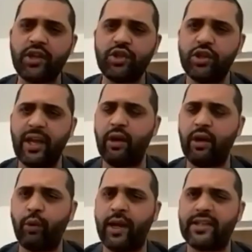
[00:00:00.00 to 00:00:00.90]
To give you a
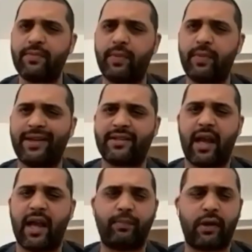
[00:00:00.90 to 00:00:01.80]
very simple
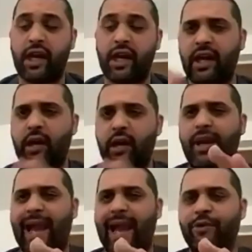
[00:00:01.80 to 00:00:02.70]
example, and at a
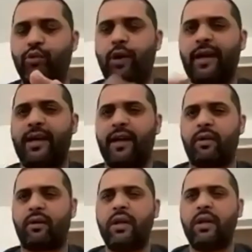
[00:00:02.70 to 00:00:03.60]
very abstract
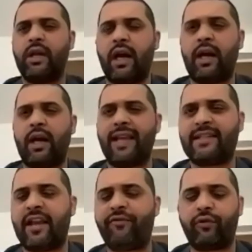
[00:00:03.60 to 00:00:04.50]
level, let's
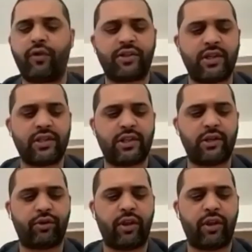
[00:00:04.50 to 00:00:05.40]
say, for instance,
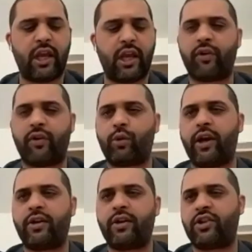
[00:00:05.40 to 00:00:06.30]
you're thinking of a
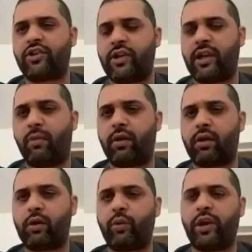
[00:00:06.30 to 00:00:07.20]
credit decisioning
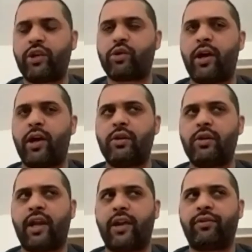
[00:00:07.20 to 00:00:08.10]
model where you're trying to
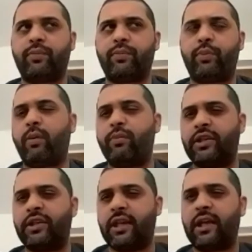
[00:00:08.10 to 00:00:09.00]
look at the
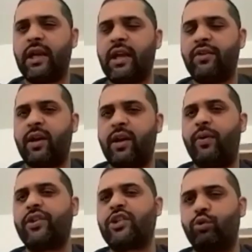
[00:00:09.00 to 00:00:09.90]
probability that a
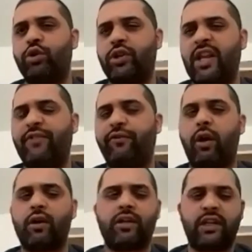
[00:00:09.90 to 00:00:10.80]
person would
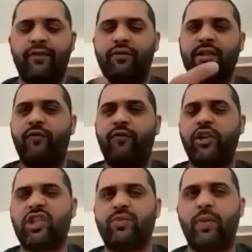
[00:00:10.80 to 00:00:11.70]
default given some
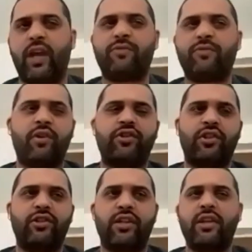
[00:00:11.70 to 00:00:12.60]
feature space, for
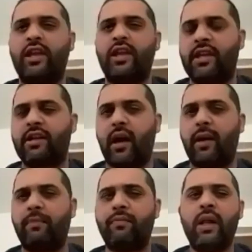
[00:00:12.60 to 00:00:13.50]
instance, his
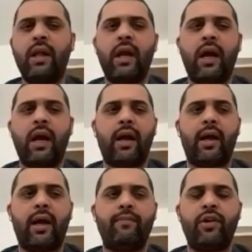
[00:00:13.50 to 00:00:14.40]
income,
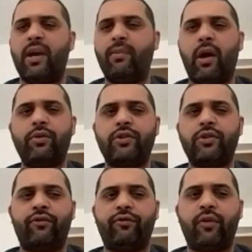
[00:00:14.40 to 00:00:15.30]
the amount
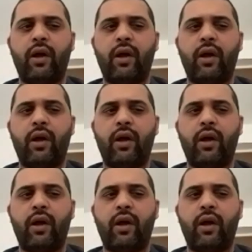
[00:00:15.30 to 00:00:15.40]
of